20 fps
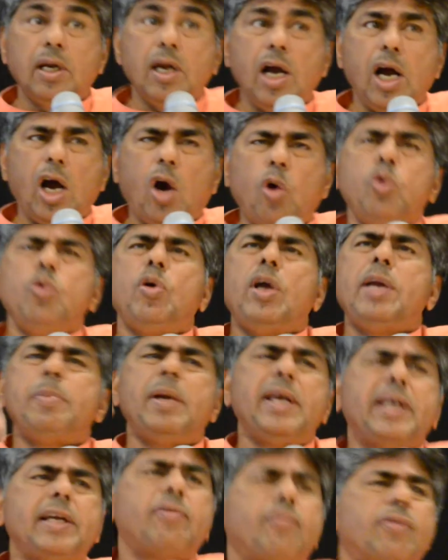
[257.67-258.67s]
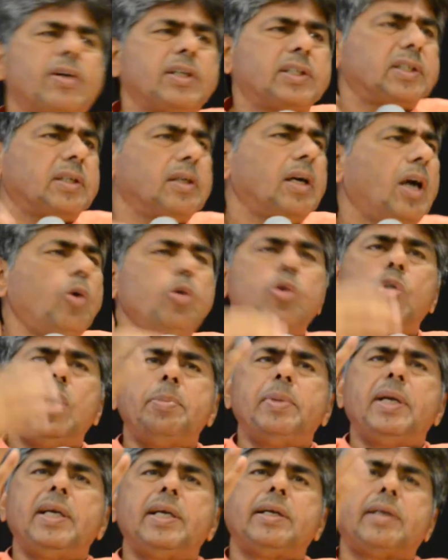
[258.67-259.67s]
How do I make it function? How do I
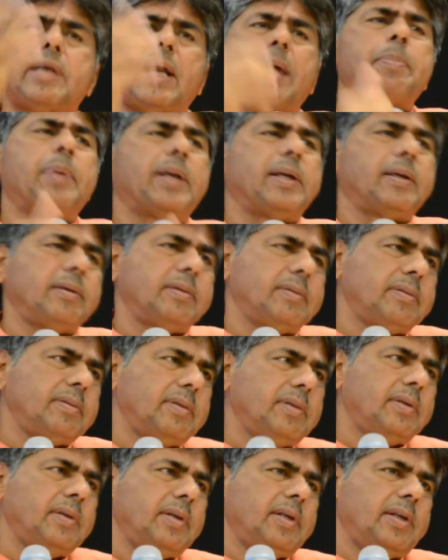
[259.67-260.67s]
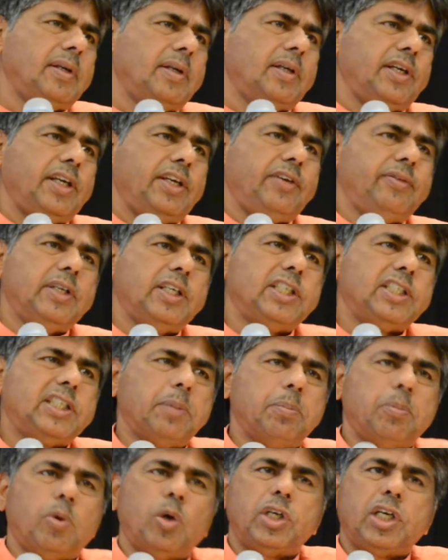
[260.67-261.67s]
make it happen? If there is
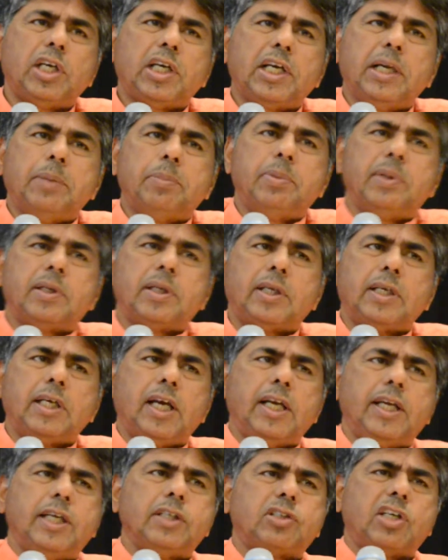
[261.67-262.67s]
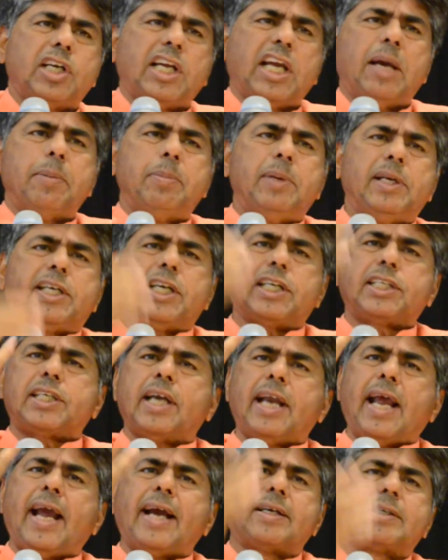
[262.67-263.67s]
a Bonded Labor Release
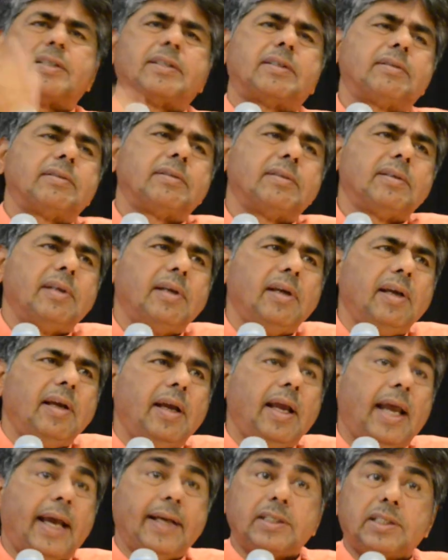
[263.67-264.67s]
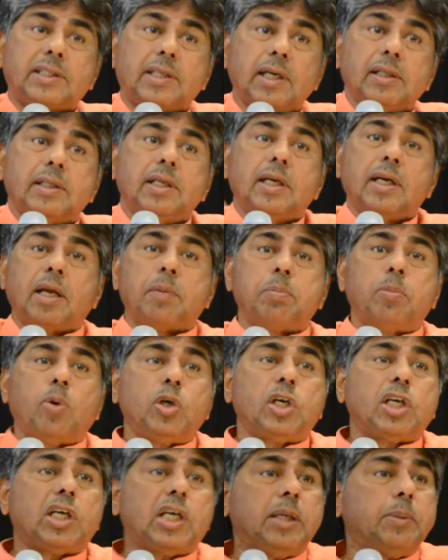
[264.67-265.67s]
Rehabilitation Act, and still there are
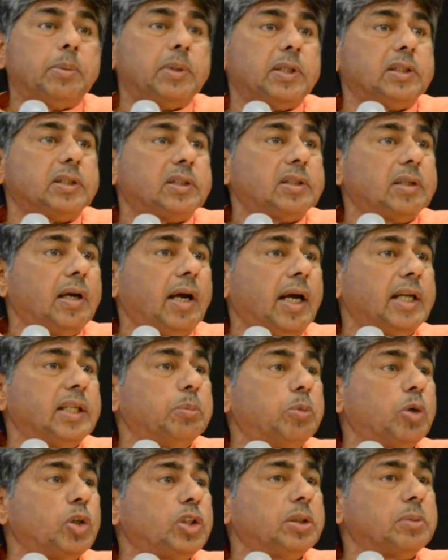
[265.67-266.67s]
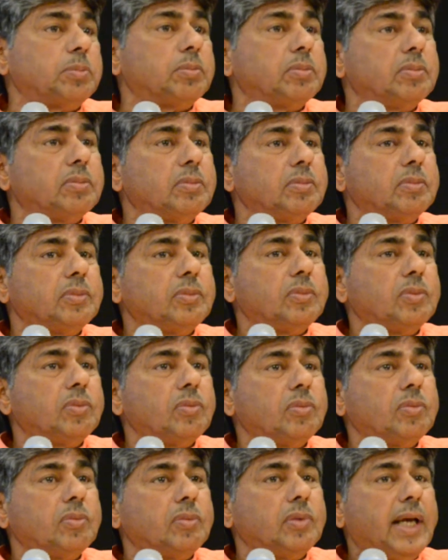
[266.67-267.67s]
bonded laborers at the bottom
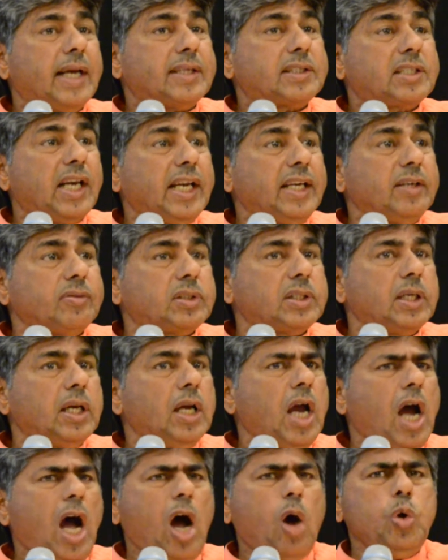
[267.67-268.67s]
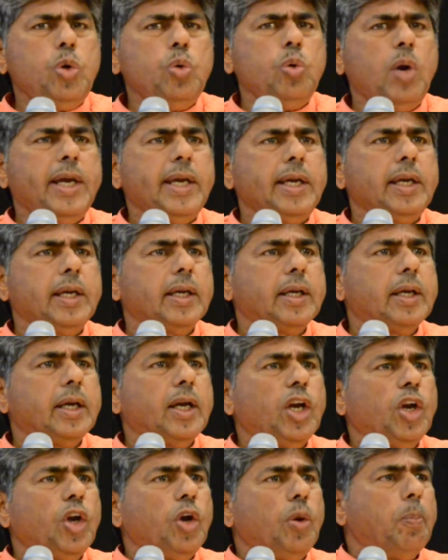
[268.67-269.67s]
as slaves, how do I
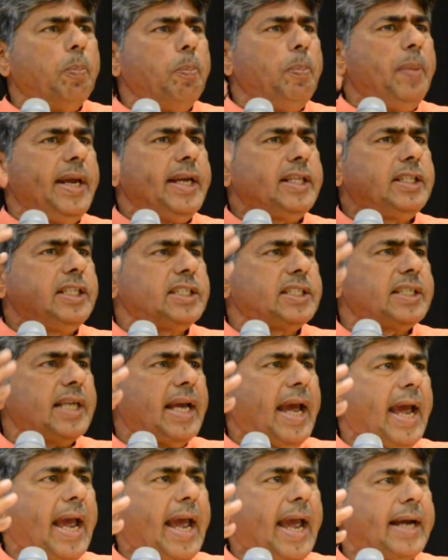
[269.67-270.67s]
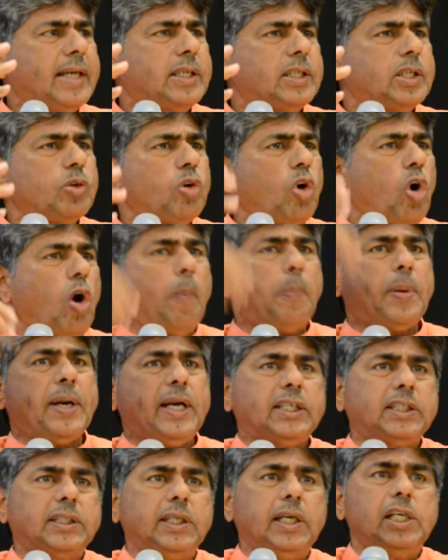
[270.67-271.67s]
make this act
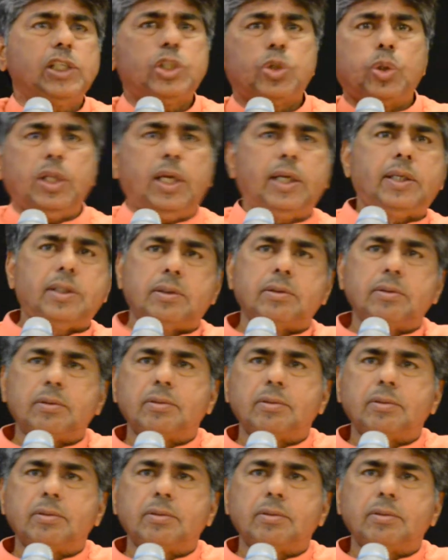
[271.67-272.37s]
operational so that